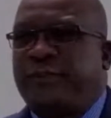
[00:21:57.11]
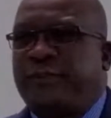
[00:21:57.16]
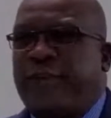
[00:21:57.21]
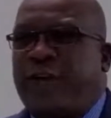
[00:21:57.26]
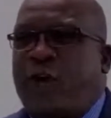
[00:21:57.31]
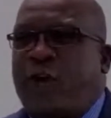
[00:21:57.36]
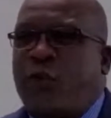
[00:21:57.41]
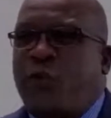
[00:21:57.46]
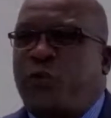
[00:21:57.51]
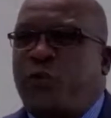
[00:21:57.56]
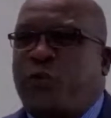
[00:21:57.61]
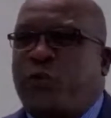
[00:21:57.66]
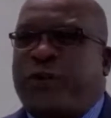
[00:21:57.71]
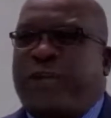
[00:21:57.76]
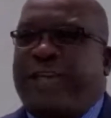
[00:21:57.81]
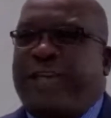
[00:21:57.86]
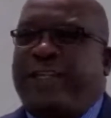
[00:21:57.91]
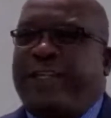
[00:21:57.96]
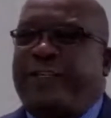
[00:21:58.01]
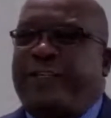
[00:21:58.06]
How you
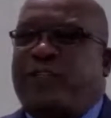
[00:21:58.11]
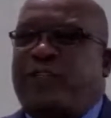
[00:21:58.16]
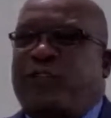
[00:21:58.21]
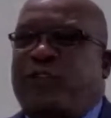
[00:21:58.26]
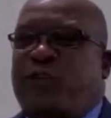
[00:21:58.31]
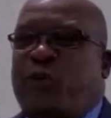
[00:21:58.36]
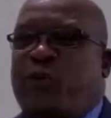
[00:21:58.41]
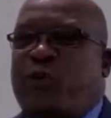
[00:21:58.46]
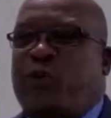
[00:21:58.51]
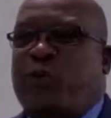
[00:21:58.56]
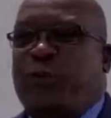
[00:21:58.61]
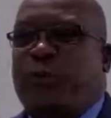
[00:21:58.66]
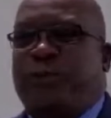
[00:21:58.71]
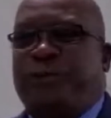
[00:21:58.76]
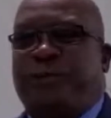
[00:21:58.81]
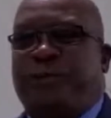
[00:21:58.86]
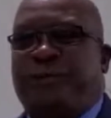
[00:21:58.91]
get it do?